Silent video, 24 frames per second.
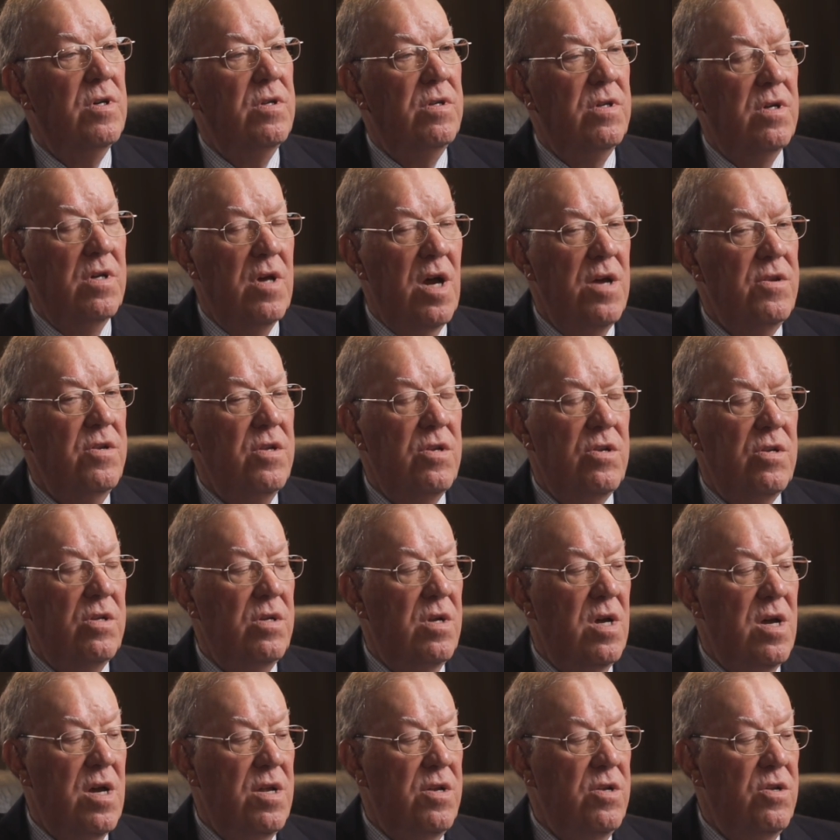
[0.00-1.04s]
I, I didn't,
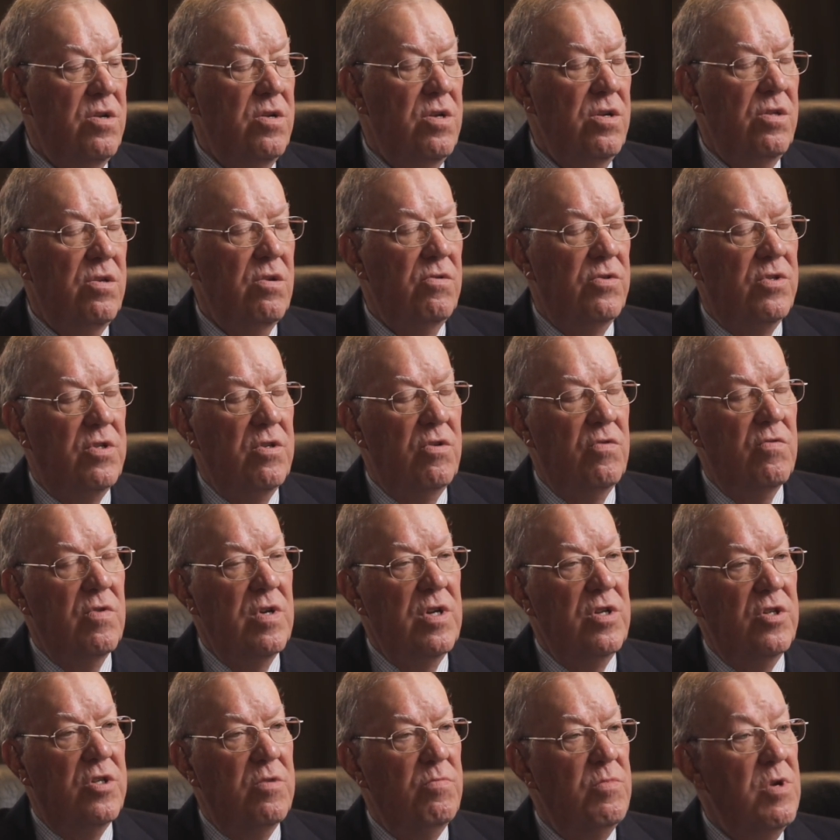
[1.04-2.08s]
I didn't need those
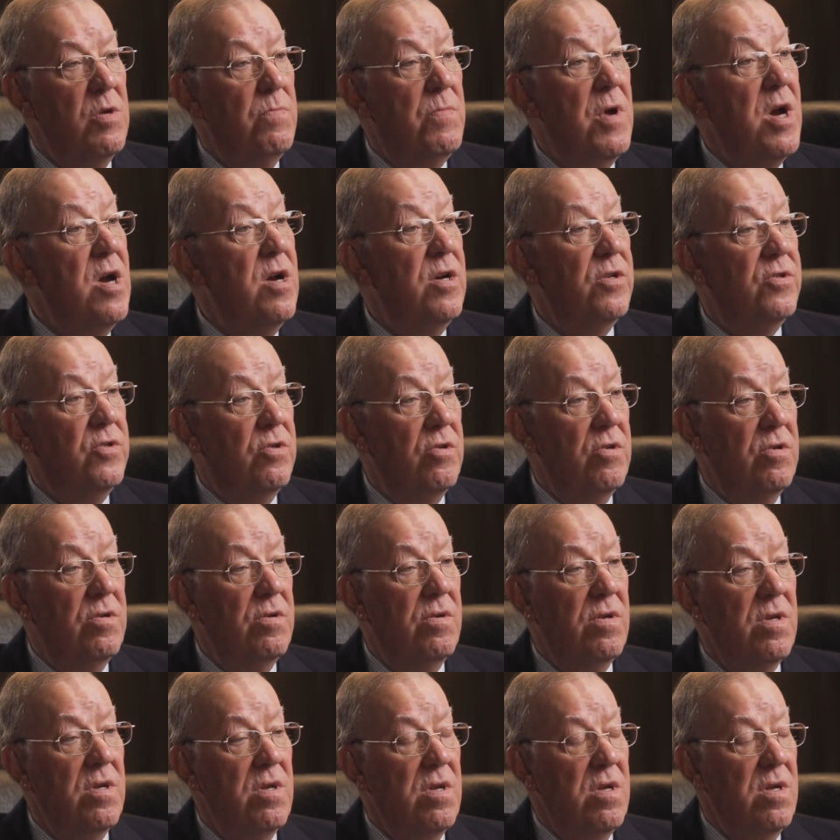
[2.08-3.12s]
degrees to be a pastor.
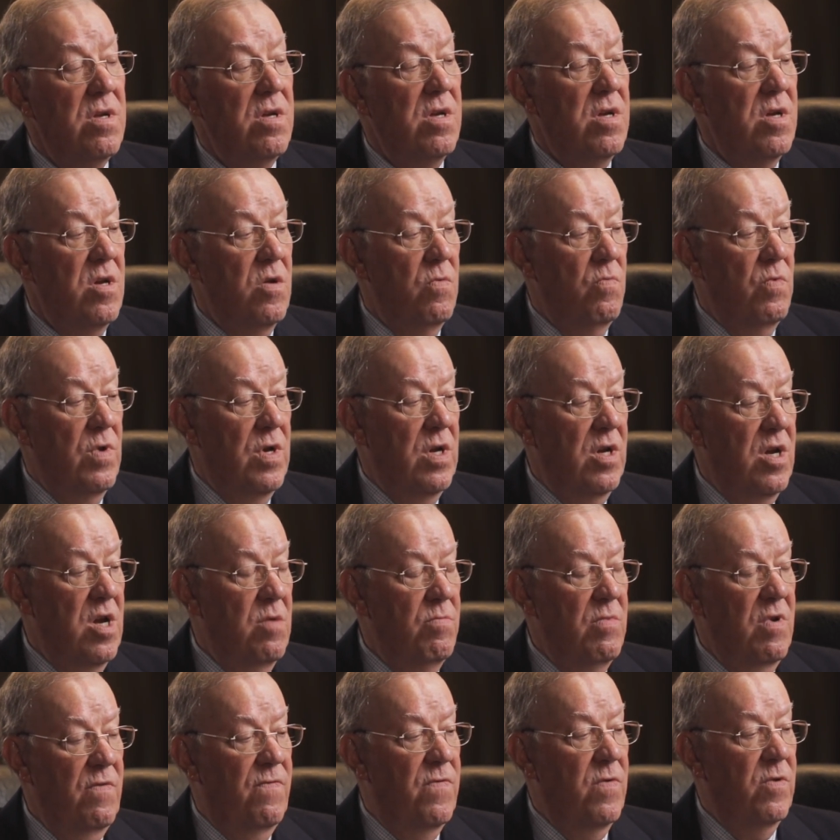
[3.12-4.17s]
When I got
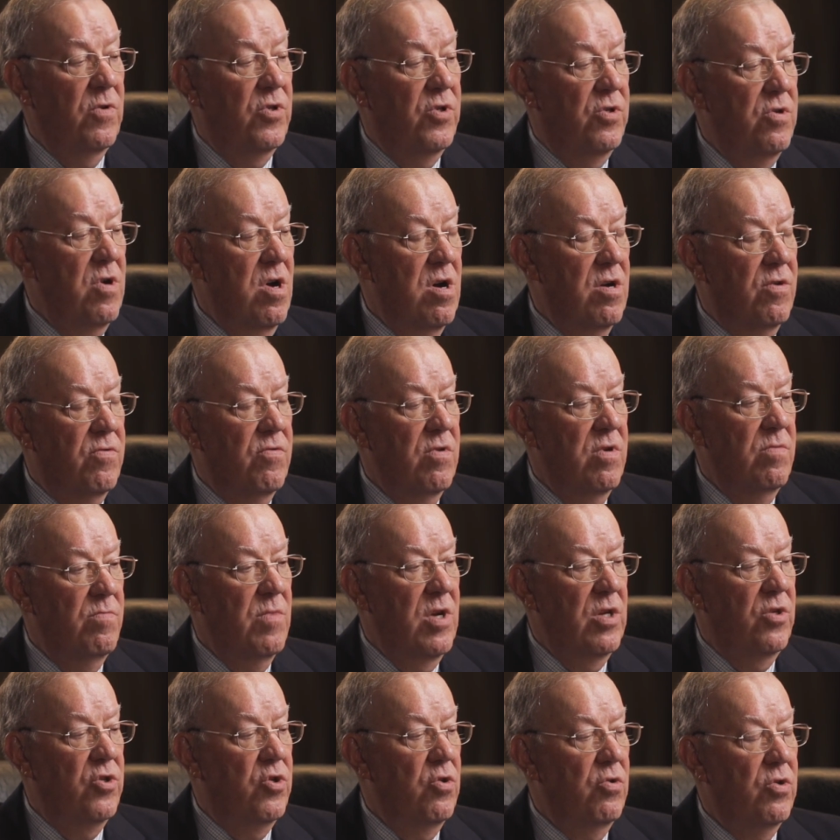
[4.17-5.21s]
my first doctorate,
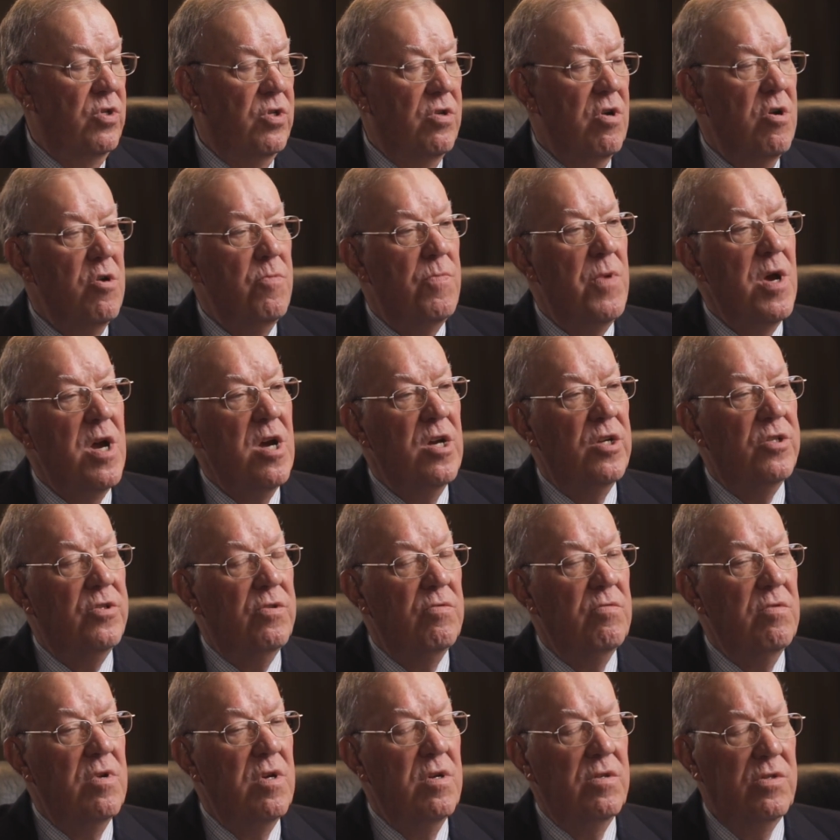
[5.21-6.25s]
my church started
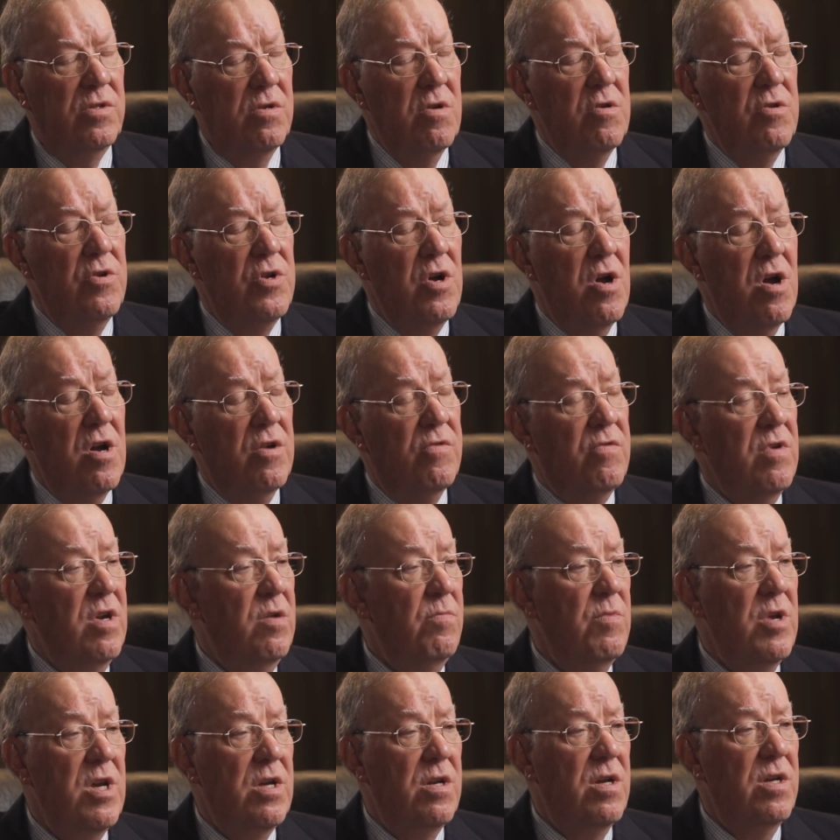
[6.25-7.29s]
pastor, uh, started
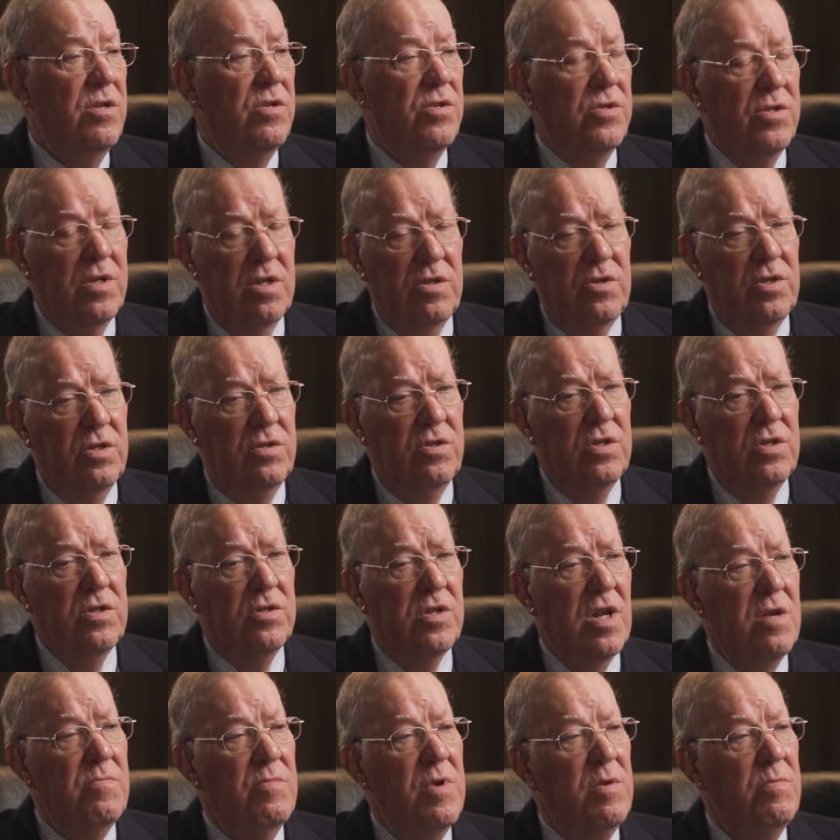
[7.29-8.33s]
doctoring me, and I just said, just, just
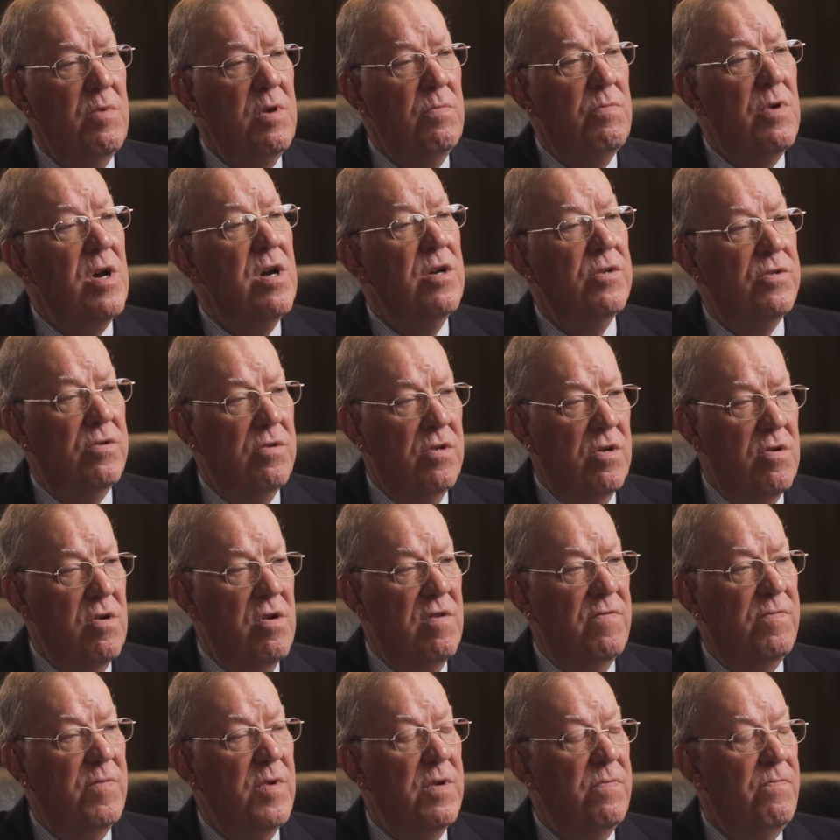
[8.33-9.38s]
let me be Pastor
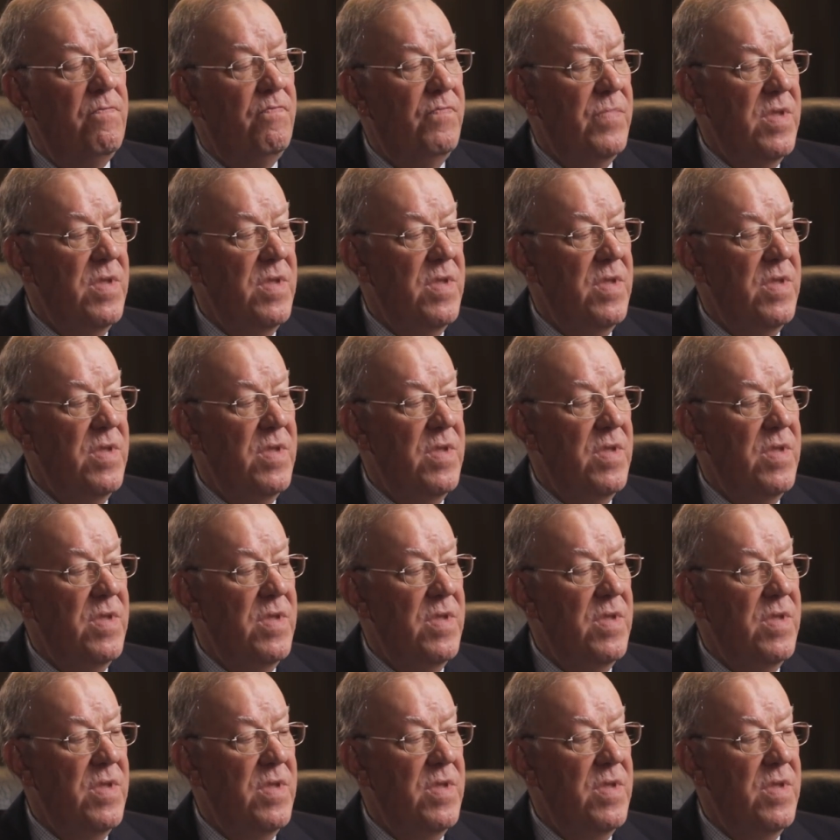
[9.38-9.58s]
Kaufman.